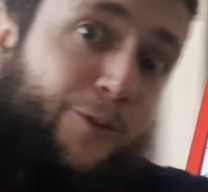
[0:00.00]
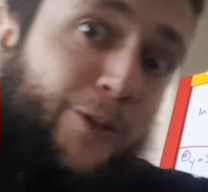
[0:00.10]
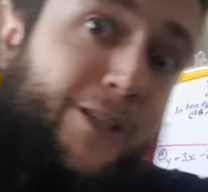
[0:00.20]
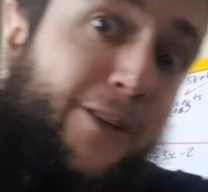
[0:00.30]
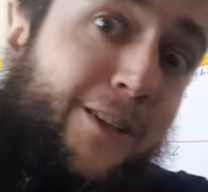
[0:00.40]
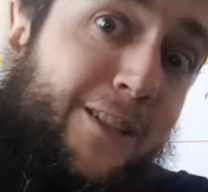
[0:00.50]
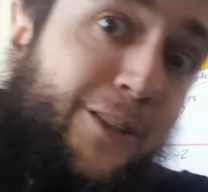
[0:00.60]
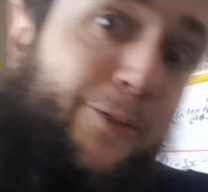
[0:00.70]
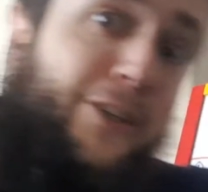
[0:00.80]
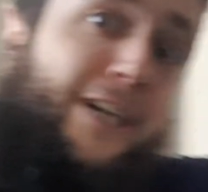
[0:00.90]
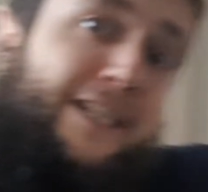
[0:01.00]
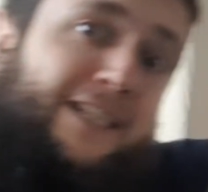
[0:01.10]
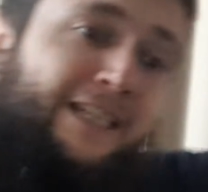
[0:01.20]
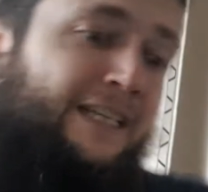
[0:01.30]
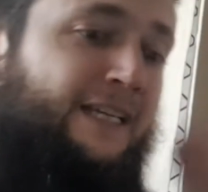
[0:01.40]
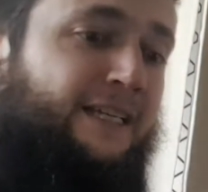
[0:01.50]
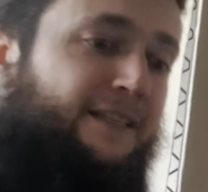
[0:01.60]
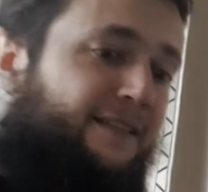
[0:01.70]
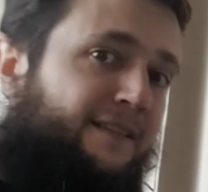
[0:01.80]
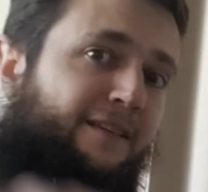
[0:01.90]
we're always going to the right.
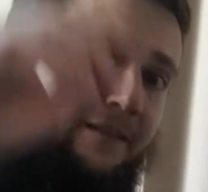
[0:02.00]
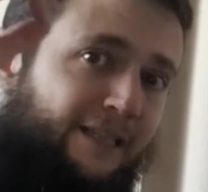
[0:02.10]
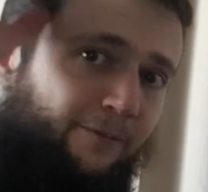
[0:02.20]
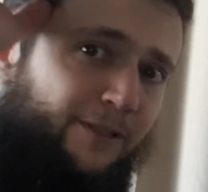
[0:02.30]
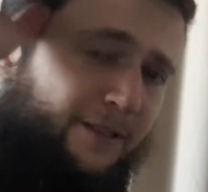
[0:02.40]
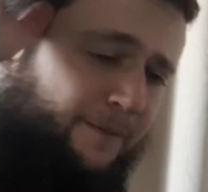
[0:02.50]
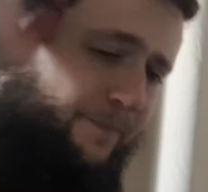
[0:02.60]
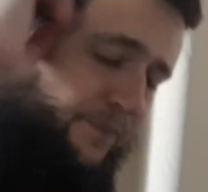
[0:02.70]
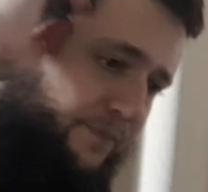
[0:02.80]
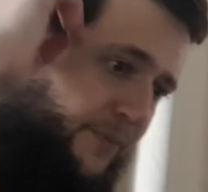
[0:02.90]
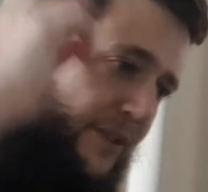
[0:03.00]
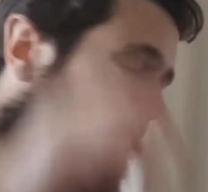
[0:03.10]
So that was a bit of